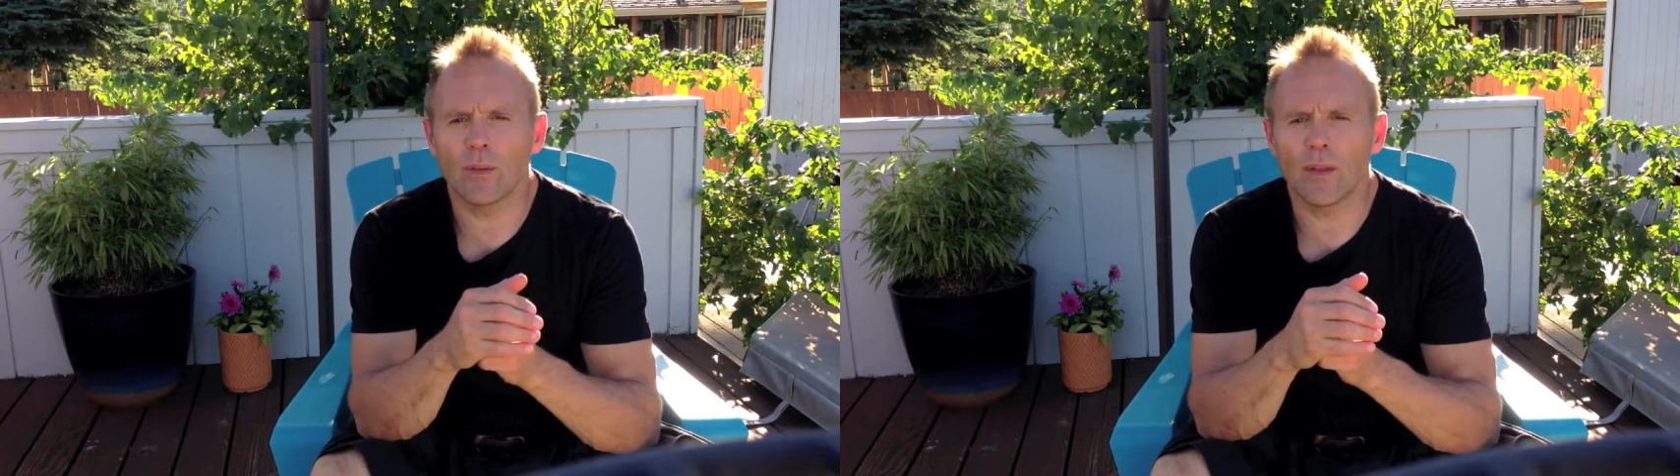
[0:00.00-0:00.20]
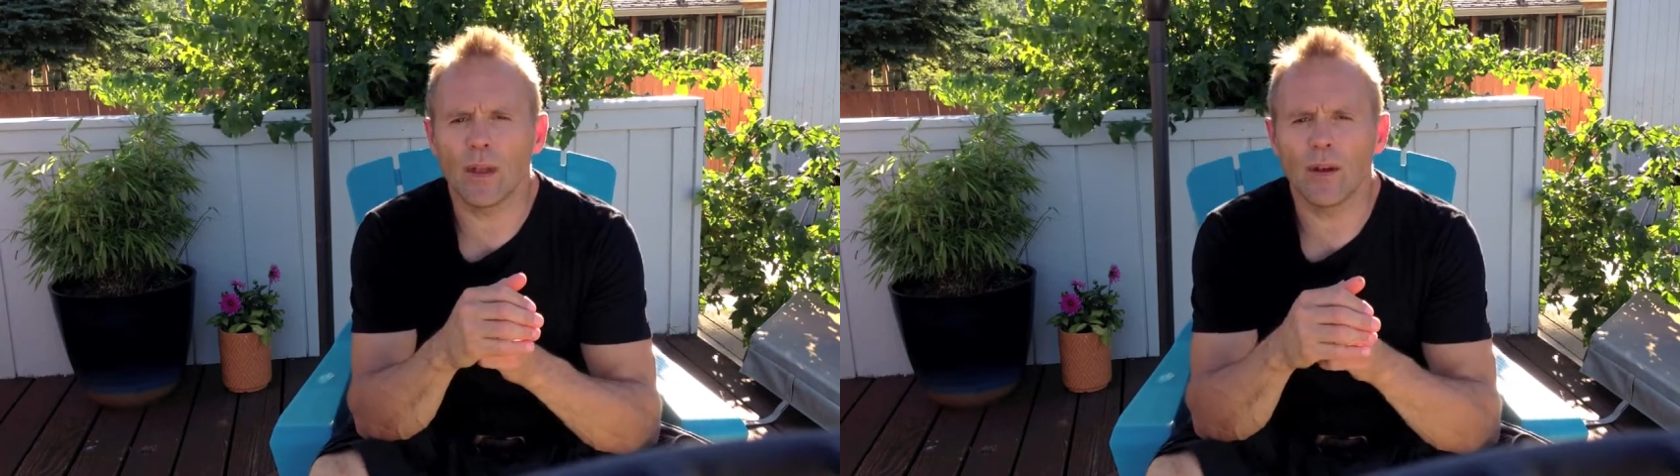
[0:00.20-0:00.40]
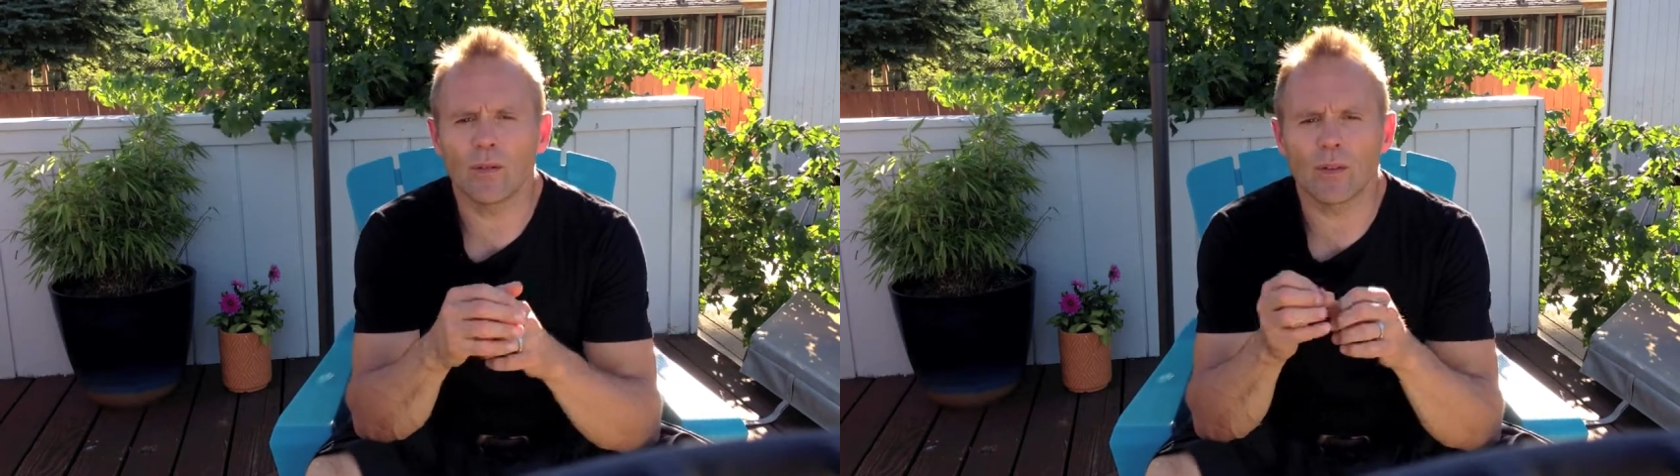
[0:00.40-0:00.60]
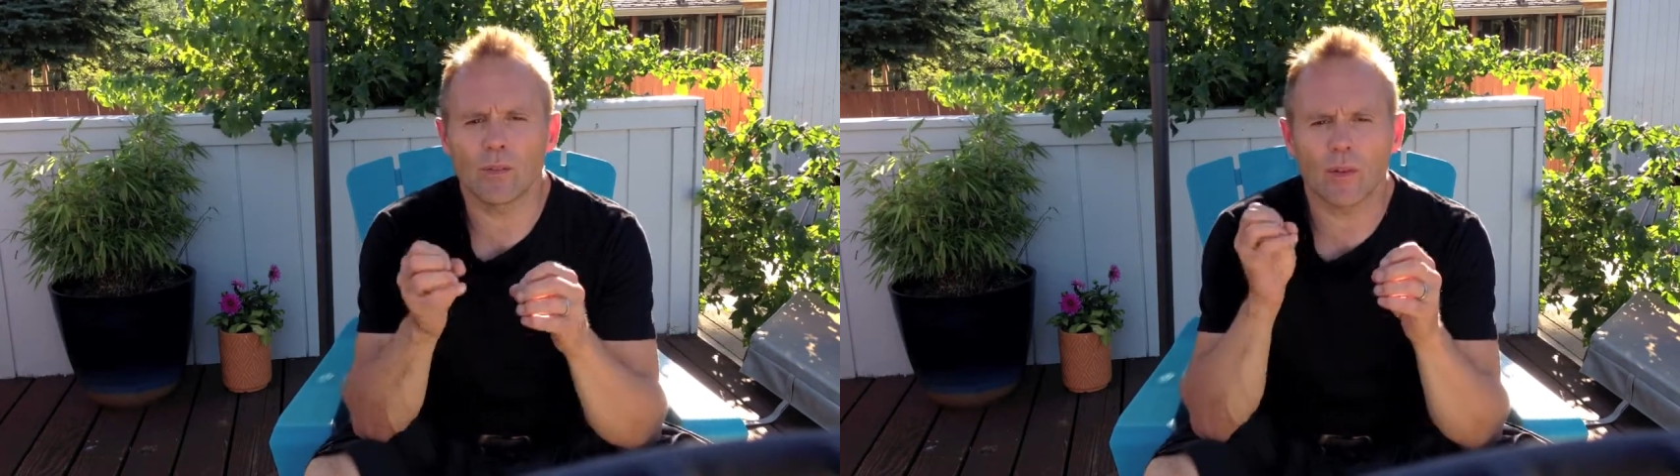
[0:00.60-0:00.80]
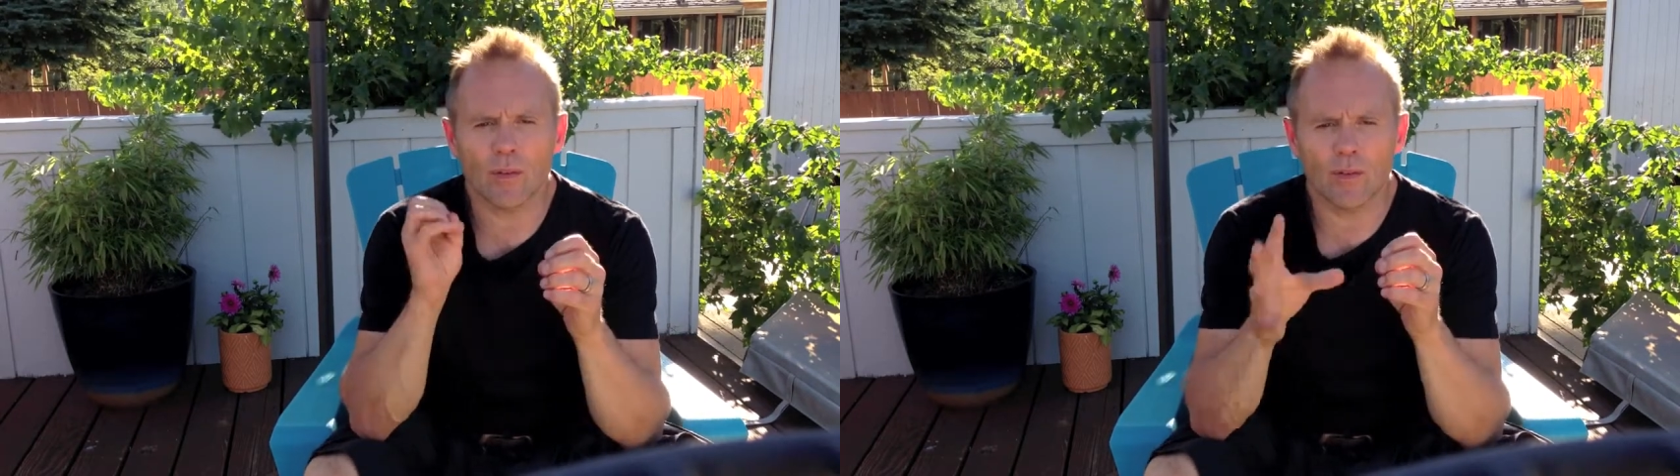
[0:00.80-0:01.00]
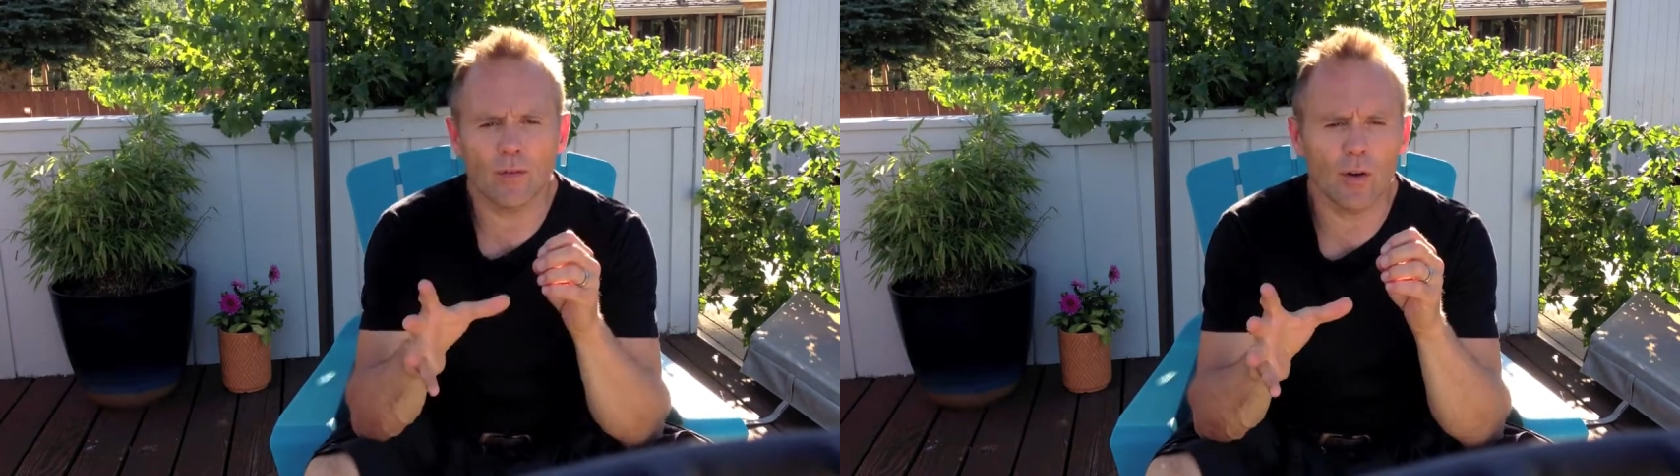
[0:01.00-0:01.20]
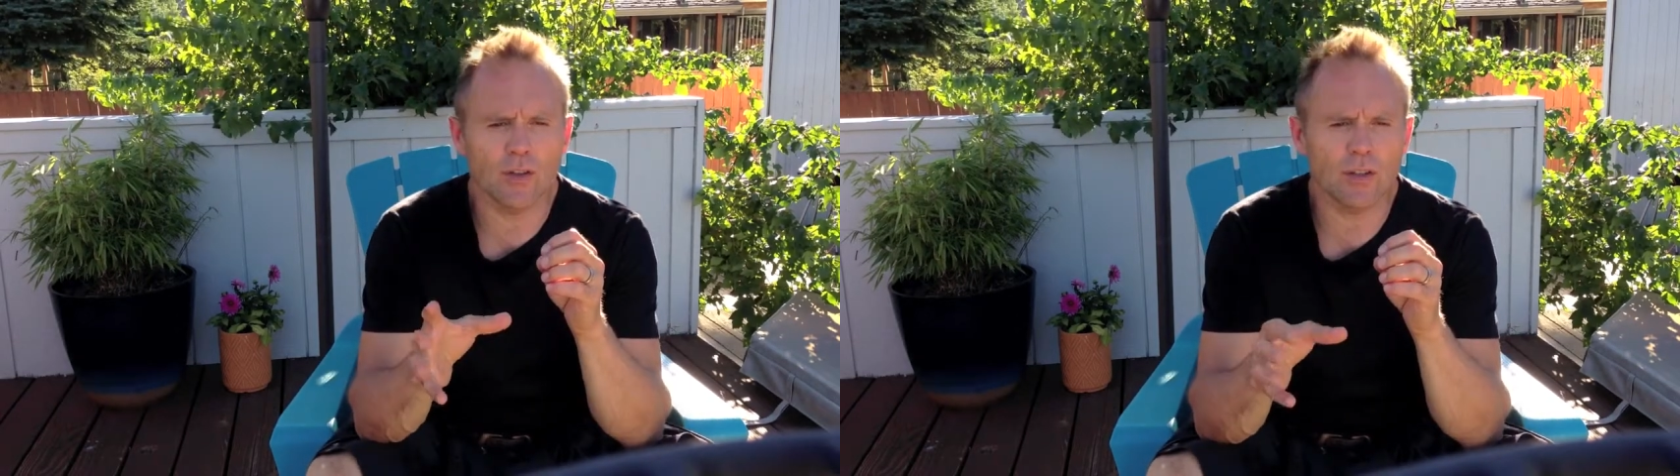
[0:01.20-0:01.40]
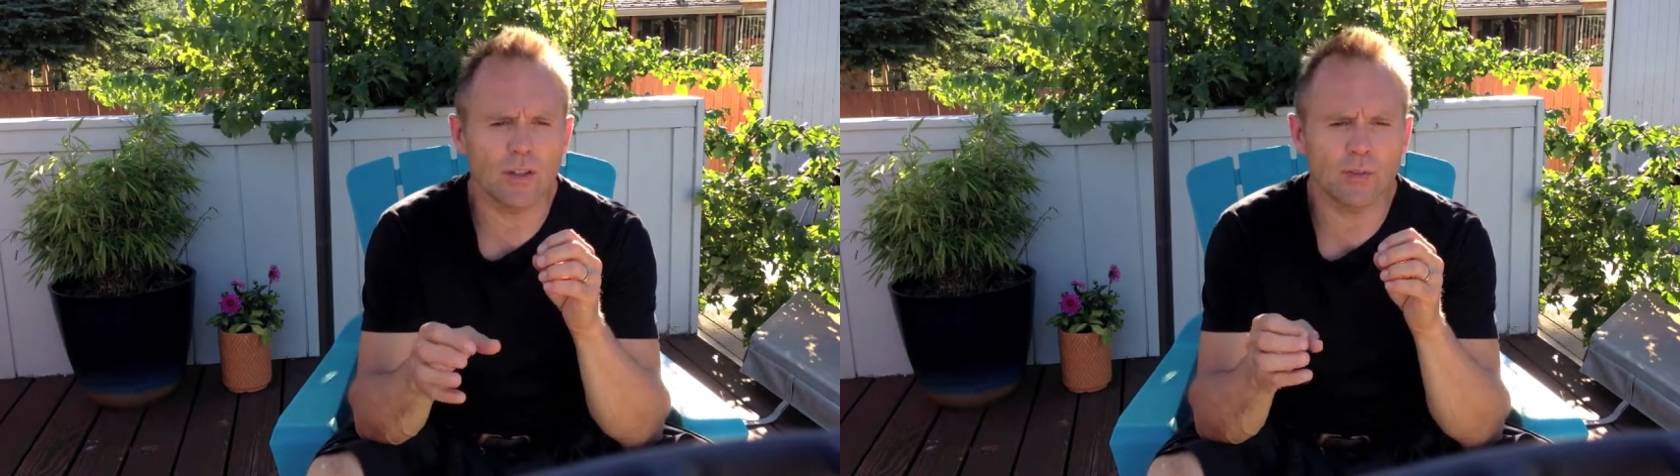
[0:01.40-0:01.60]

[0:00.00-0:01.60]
they have a specific function,